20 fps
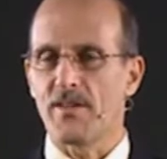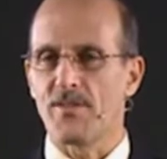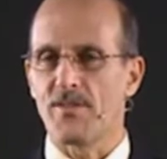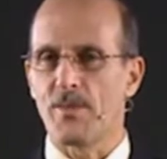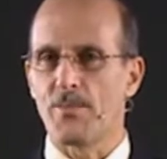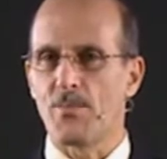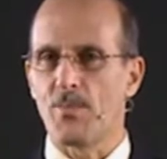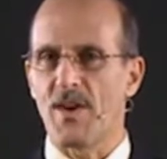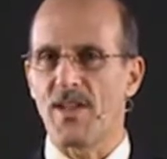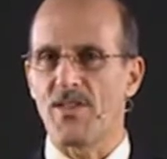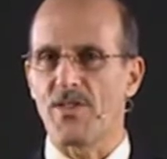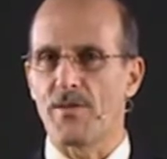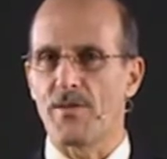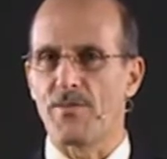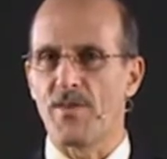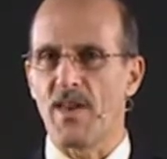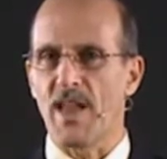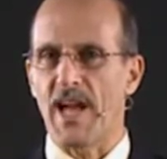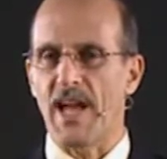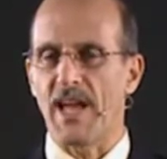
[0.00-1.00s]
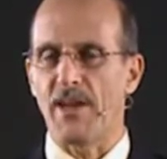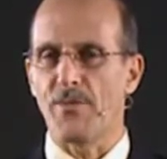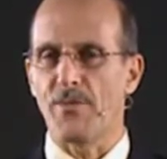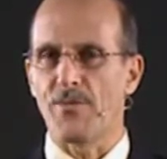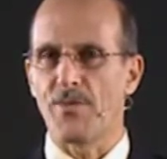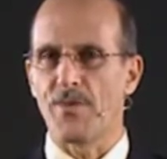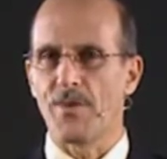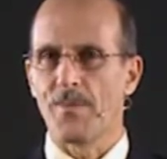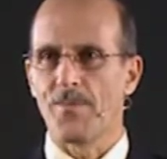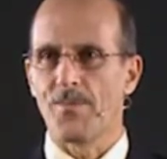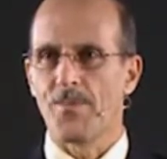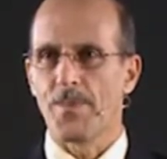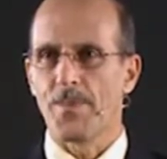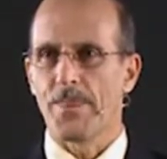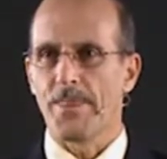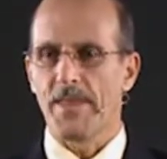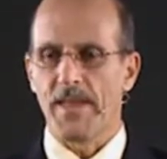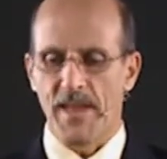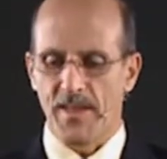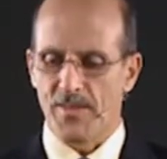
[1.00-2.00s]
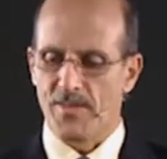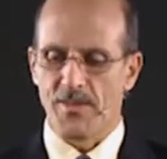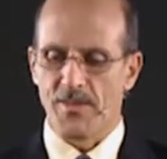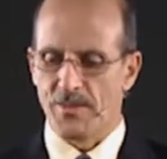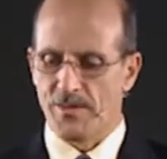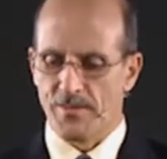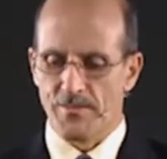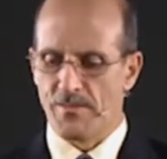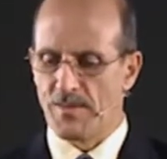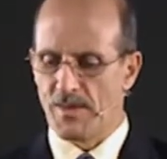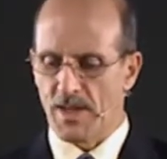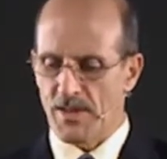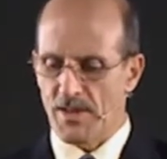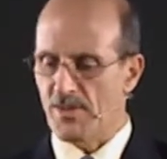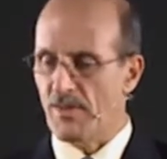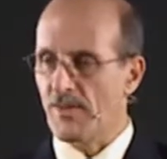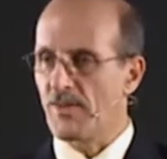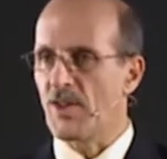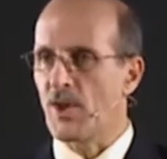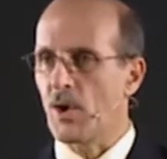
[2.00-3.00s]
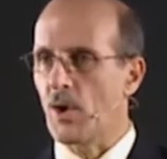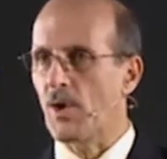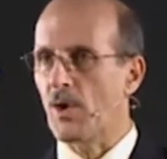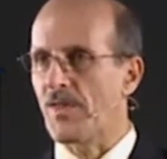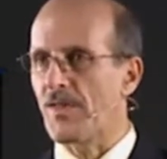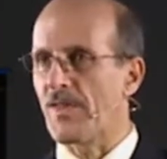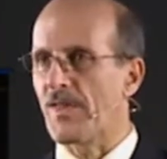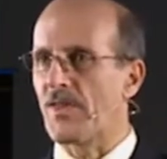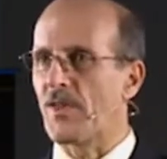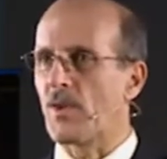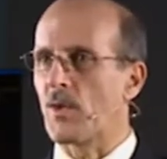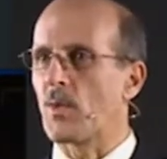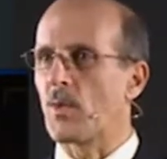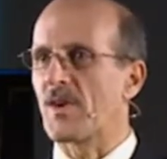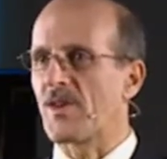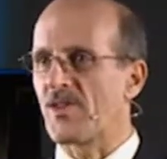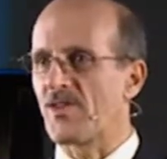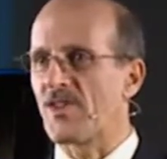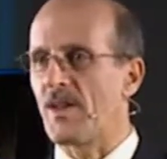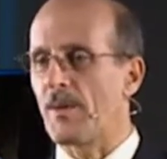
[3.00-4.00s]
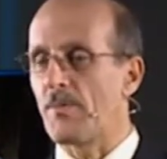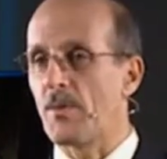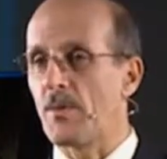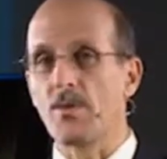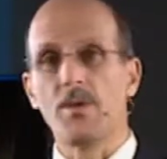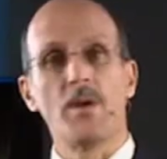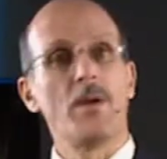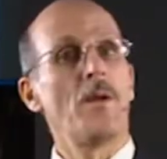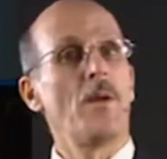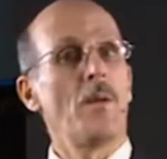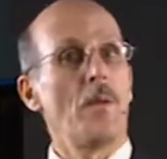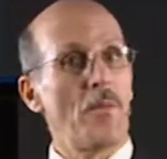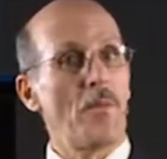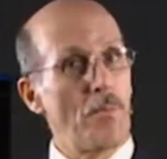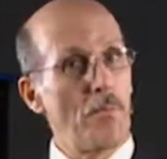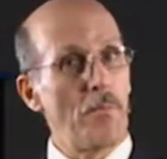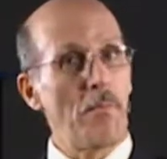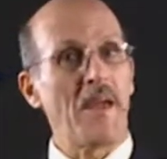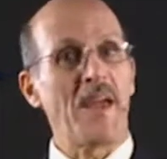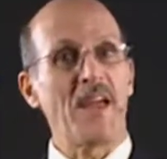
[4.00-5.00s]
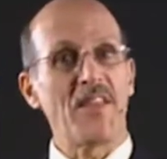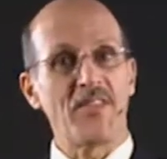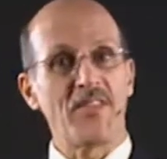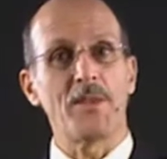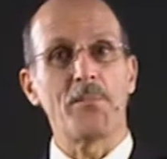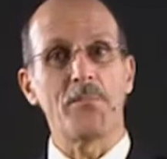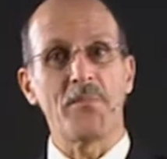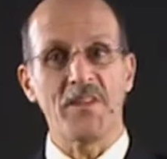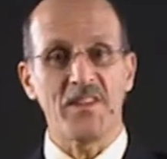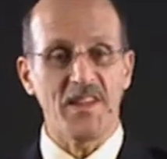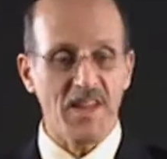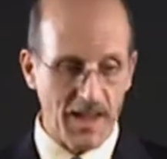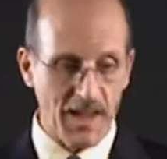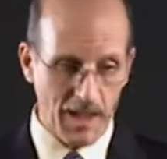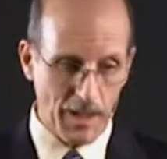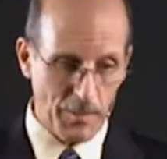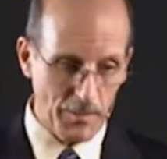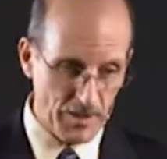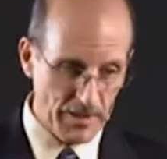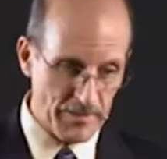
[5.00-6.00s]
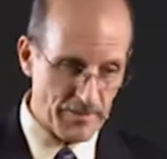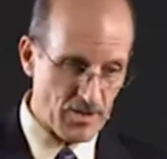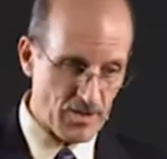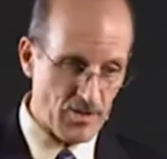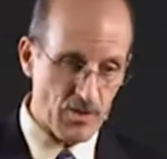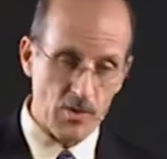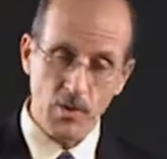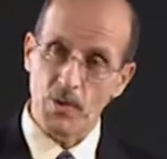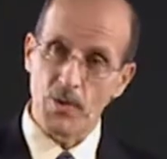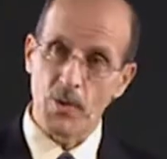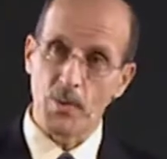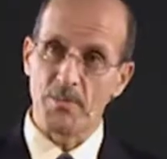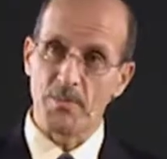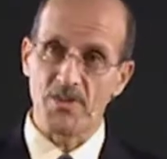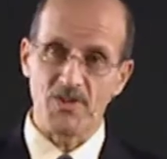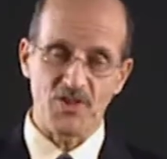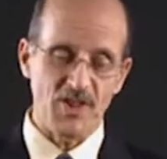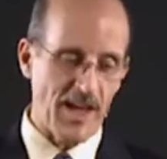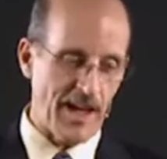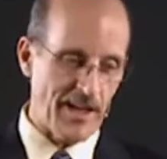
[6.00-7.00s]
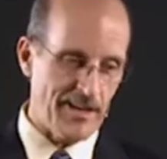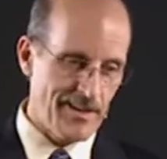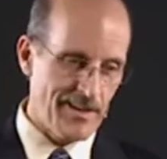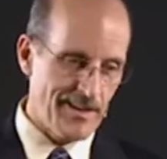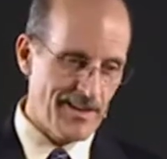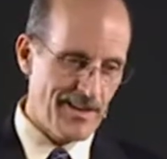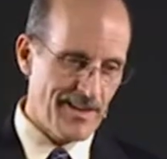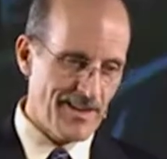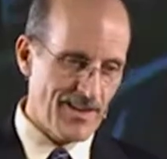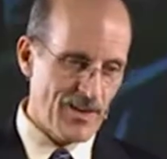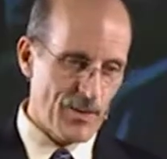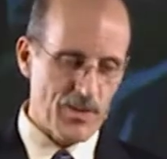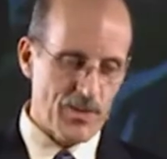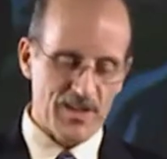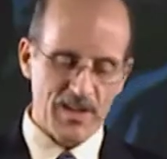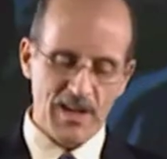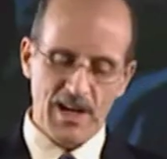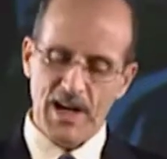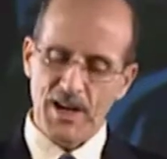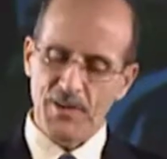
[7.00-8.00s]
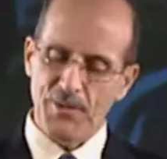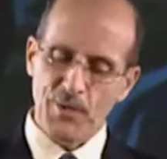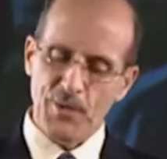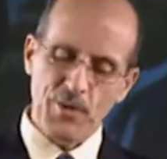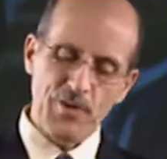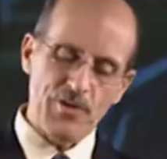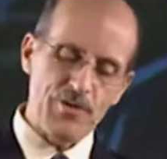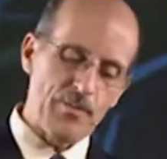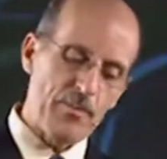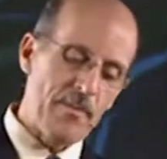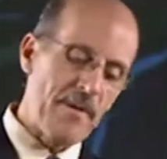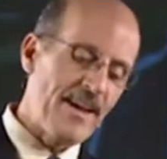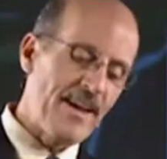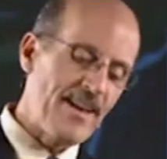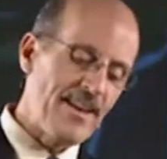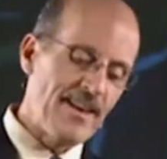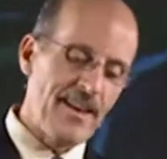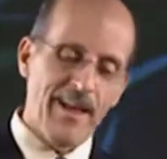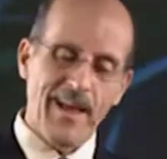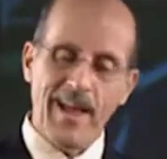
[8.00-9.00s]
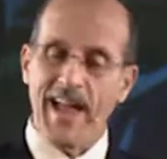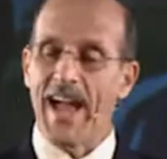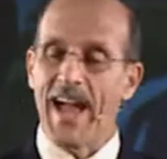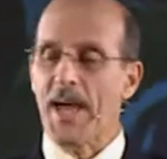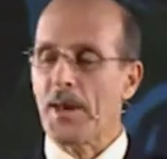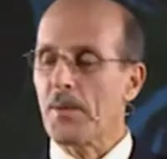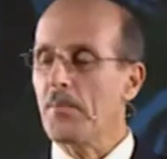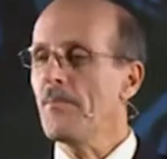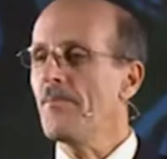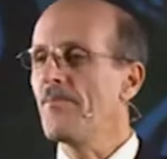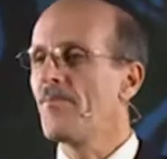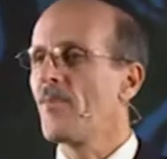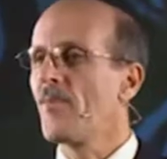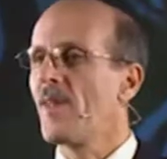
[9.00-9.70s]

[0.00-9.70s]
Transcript: of the breath of life and the dust of the earth that the Lord assembled, man then became a living soul. Don't miss that. When God first made Adam,